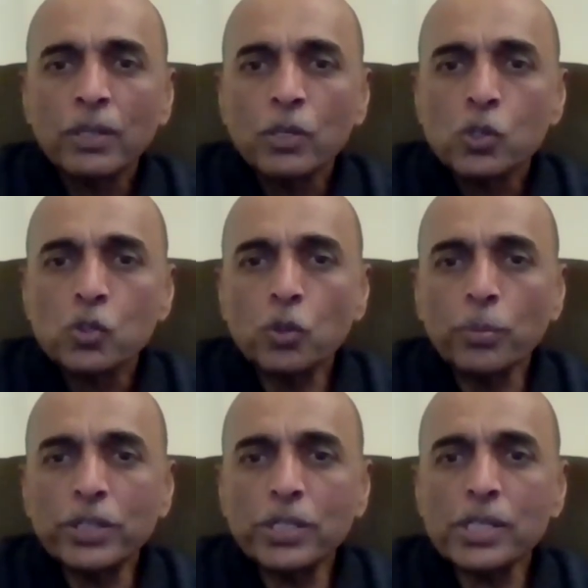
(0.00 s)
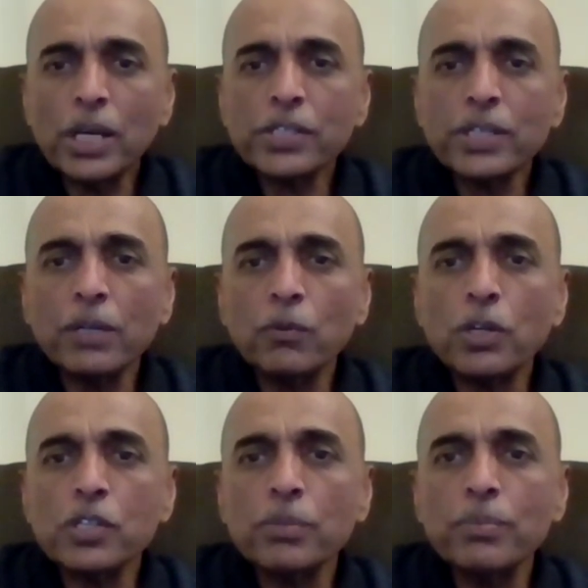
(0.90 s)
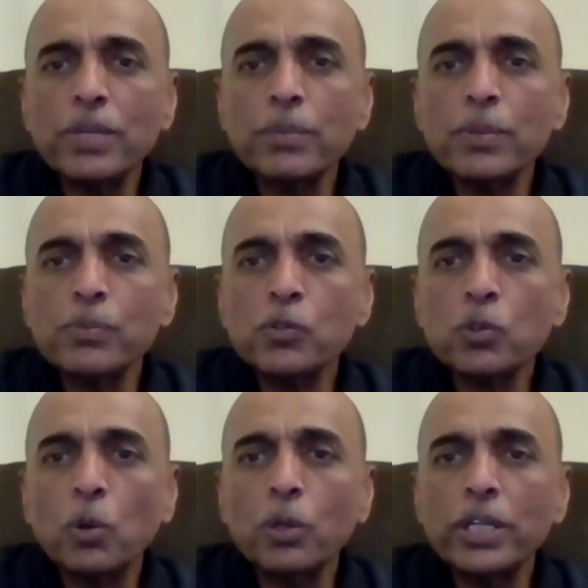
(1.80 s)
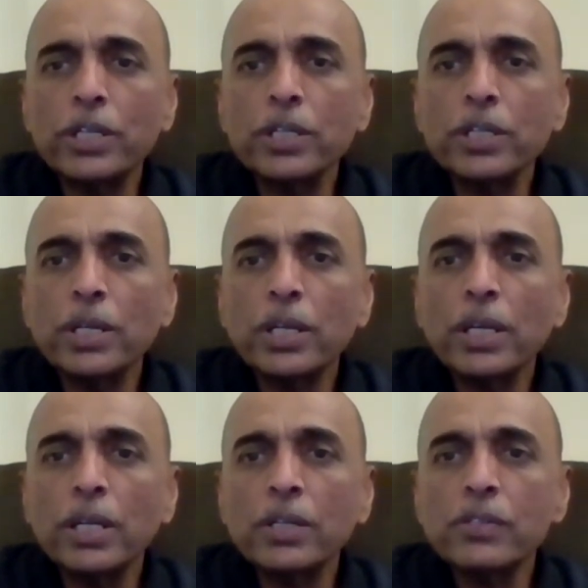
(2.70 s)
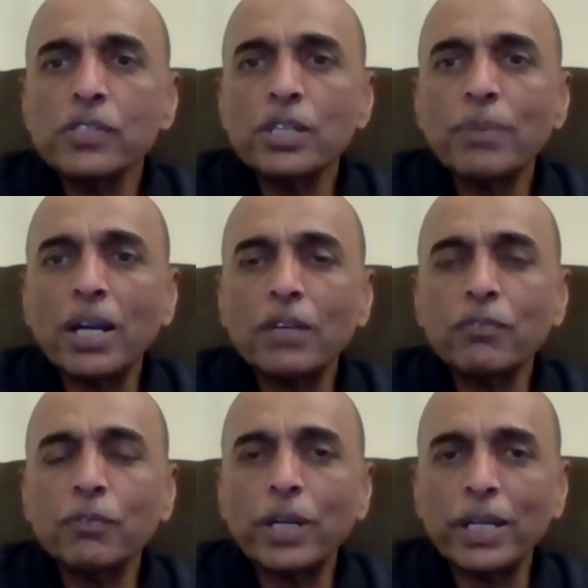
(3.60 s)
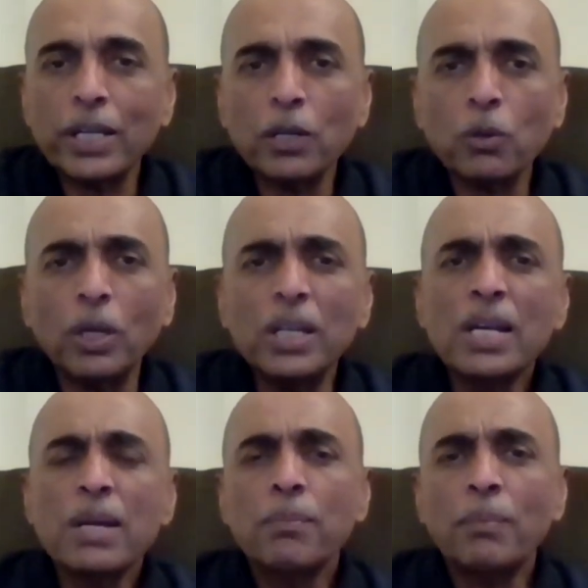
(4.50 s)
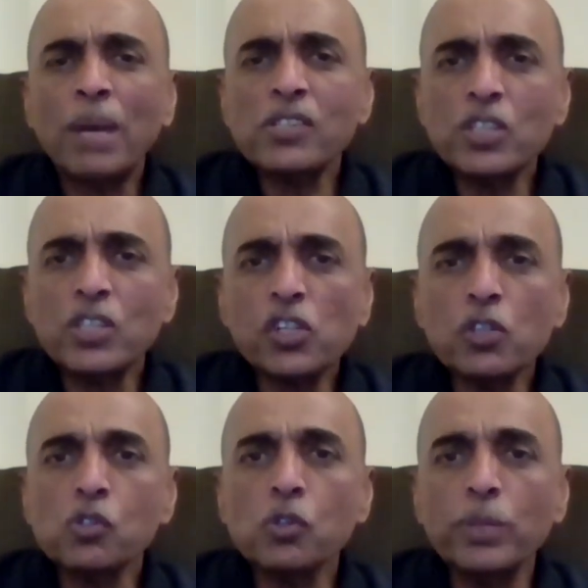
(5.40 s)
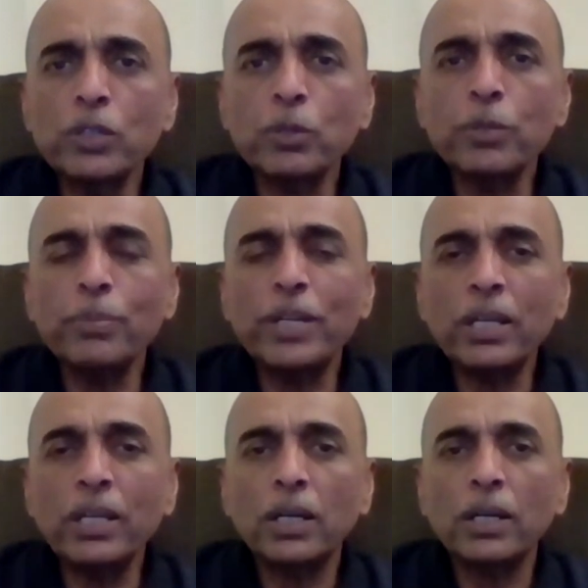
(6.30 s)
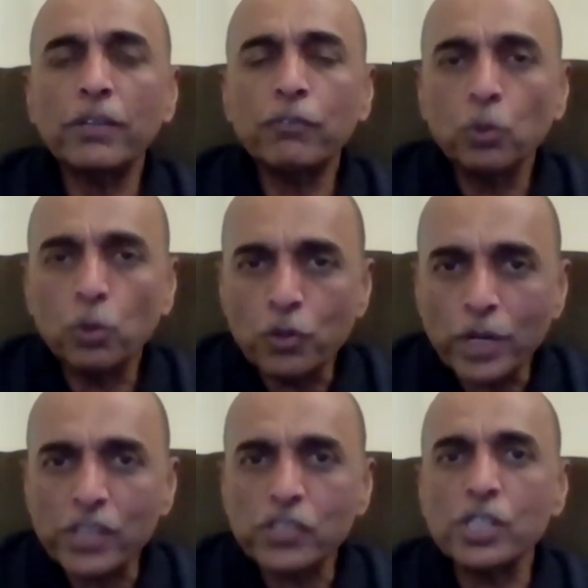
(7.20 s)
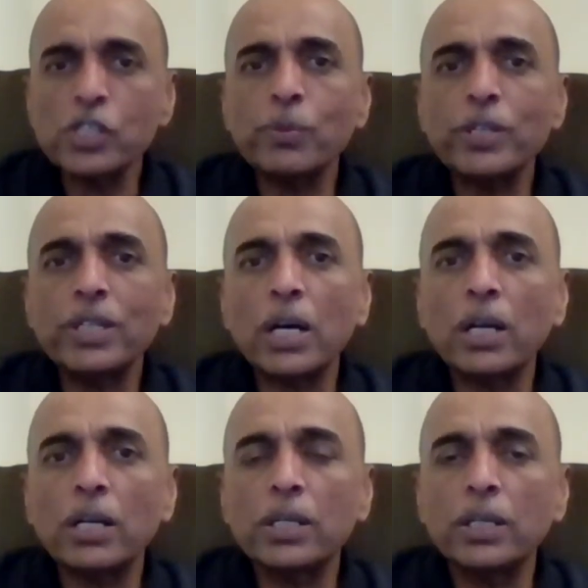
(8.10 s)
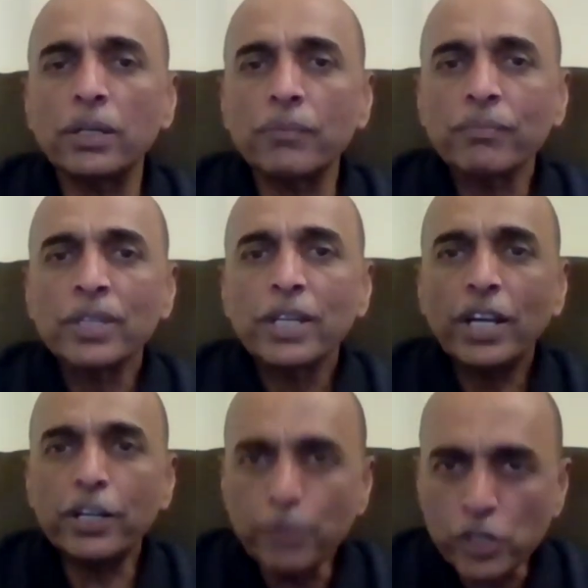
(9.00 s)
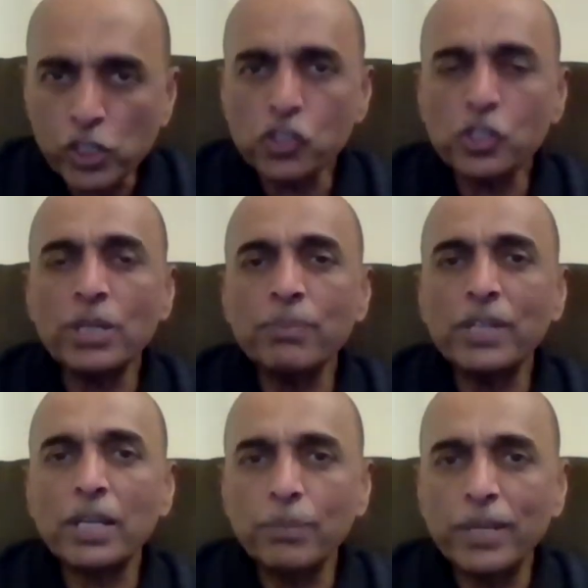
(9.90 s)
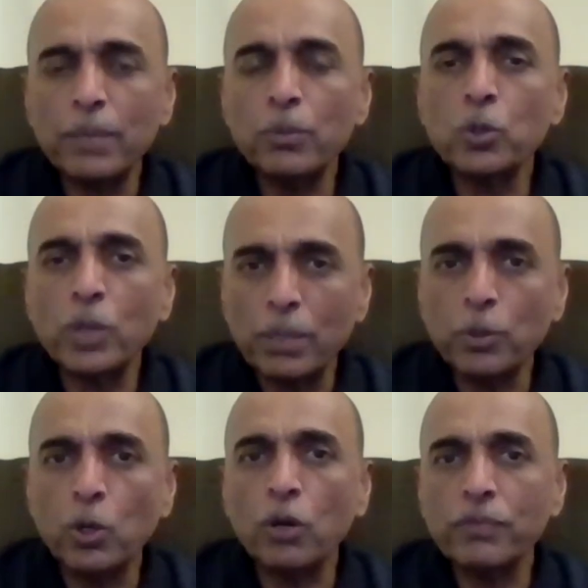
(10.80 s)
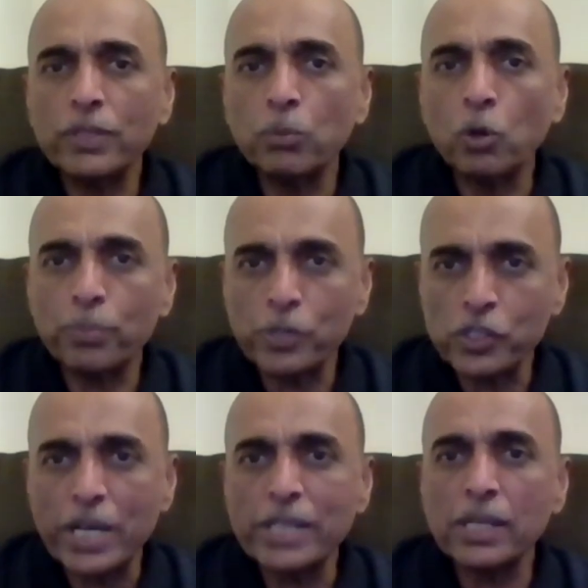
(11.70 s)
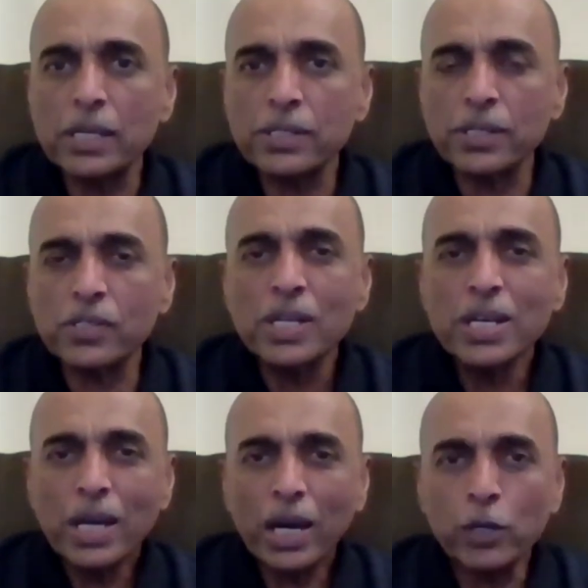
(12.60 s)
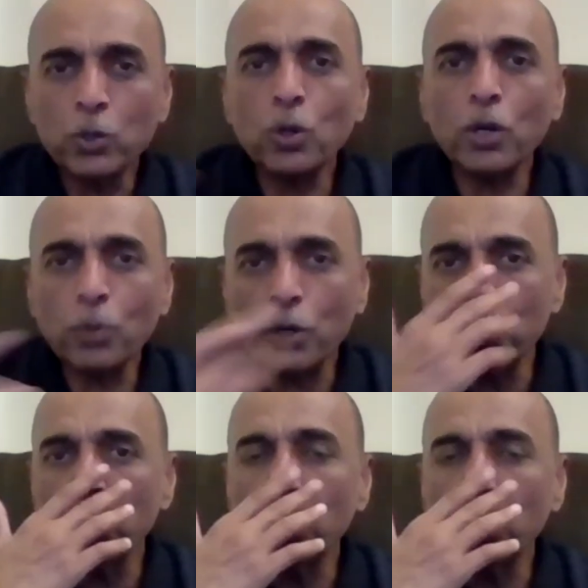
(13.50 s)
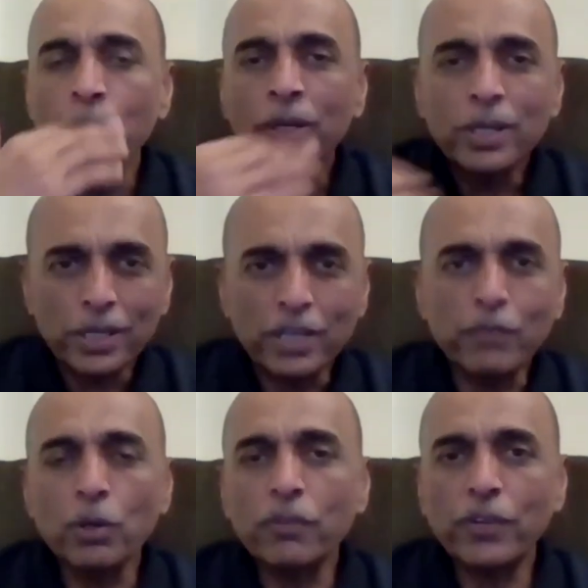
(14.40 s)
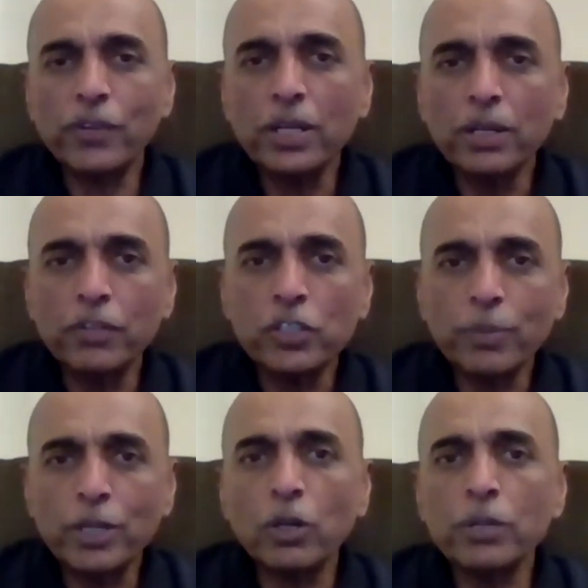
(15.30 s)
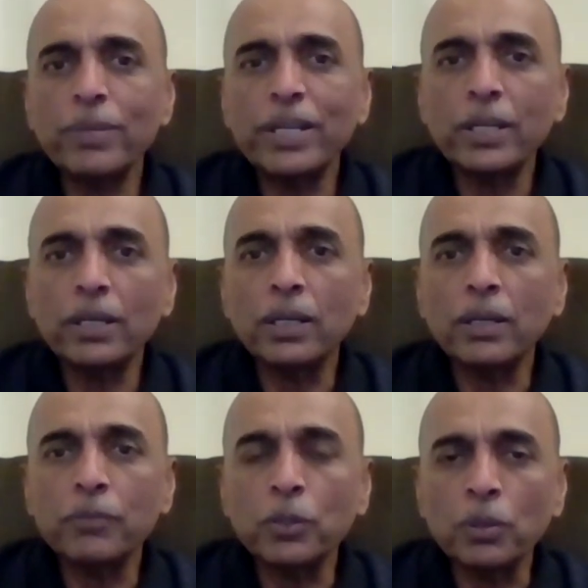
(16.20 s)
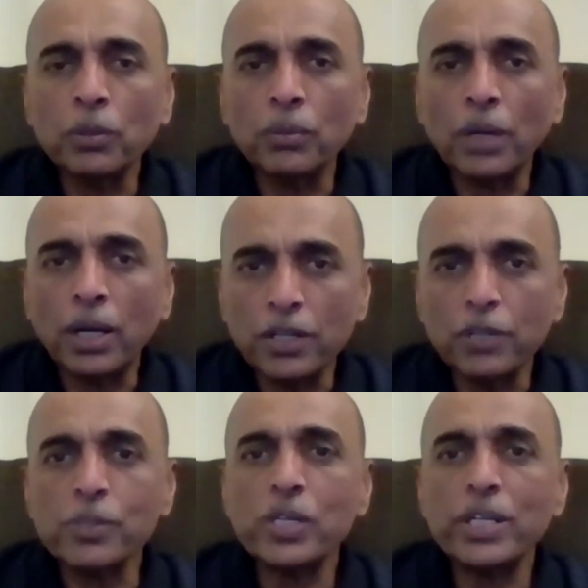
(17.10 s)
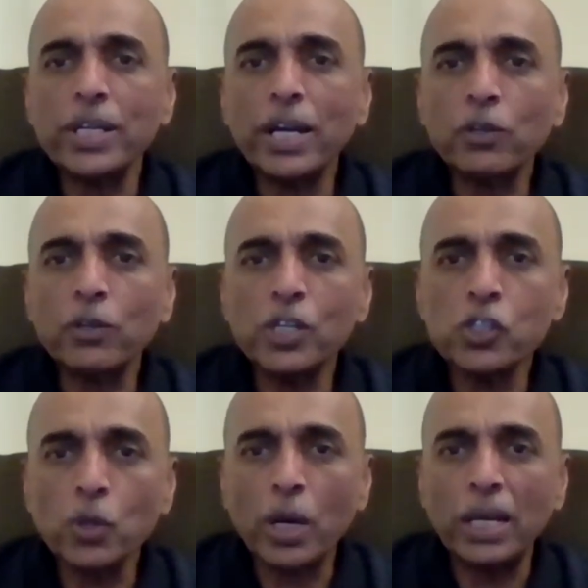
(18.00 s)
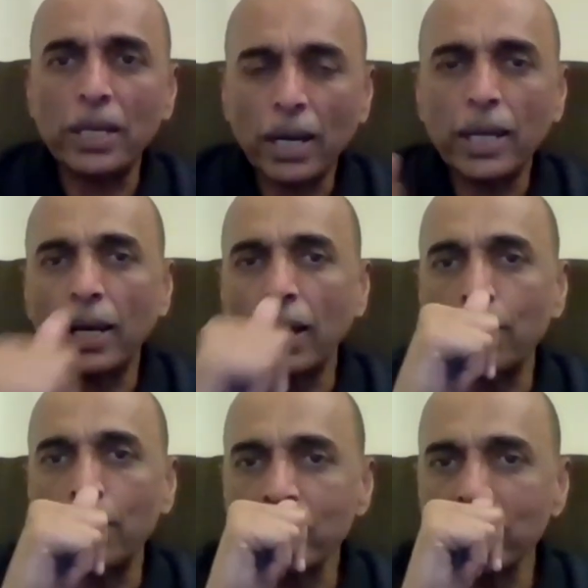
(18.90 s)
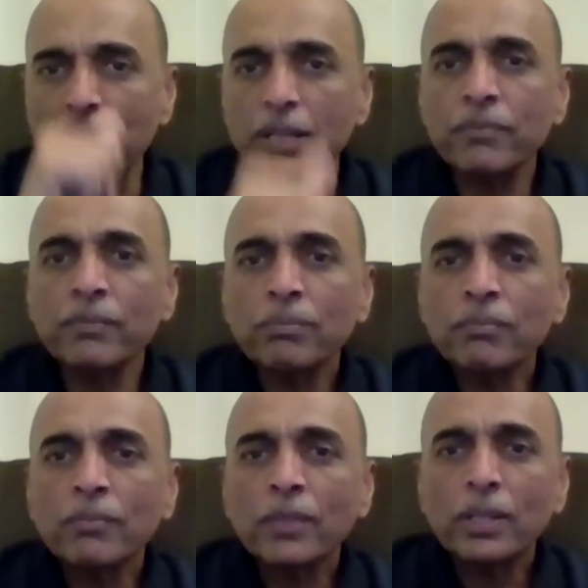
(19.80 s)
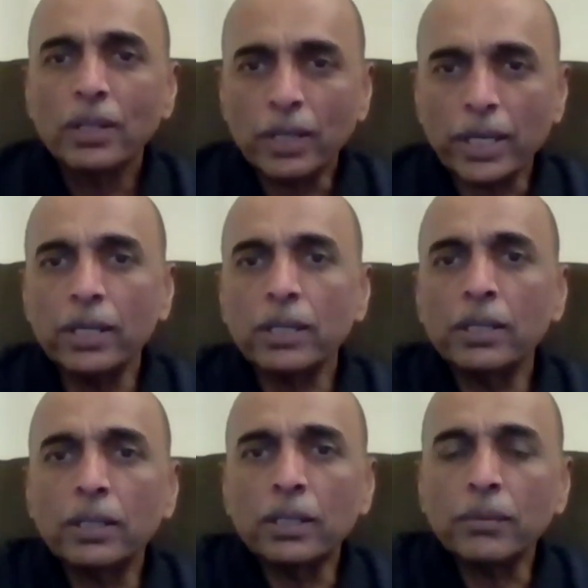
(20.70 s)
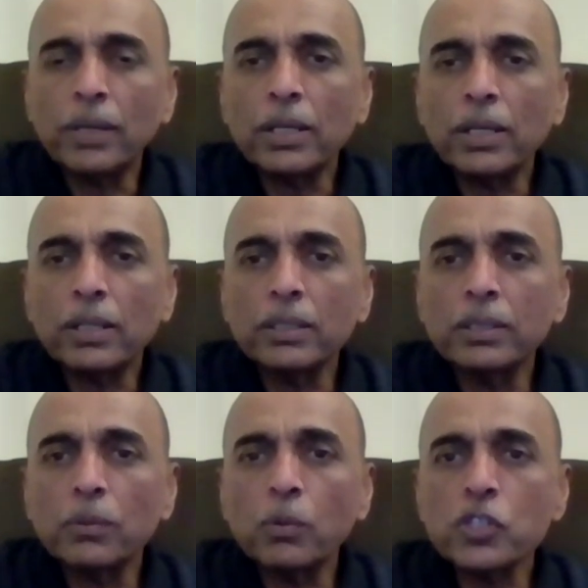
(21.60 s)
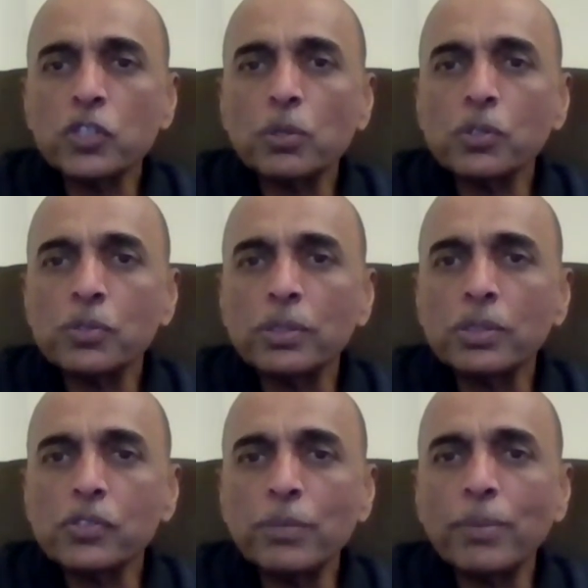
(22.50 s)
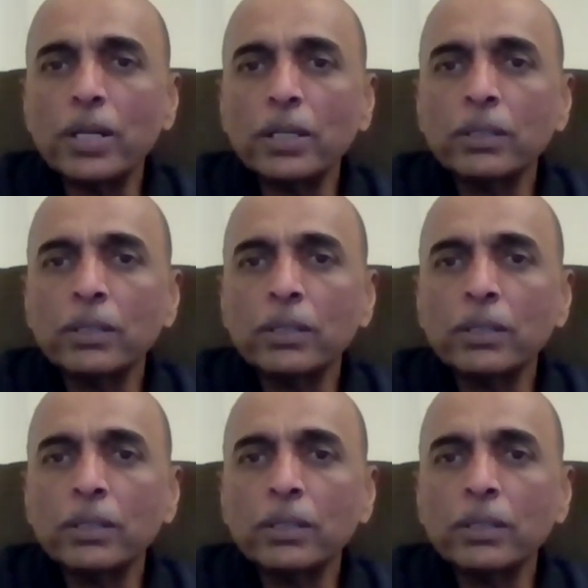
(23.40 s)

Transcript: Sumit is asking, what is the minimum score needed in CMAT for getting a call? My suggestion, Sumit, would be if you could raise this with our admissions team, they'll be able to help you out with more precise answers. I do not want to give you a figure which may not be 100% accurate, so I'll pass that. Again, another question on CMAT.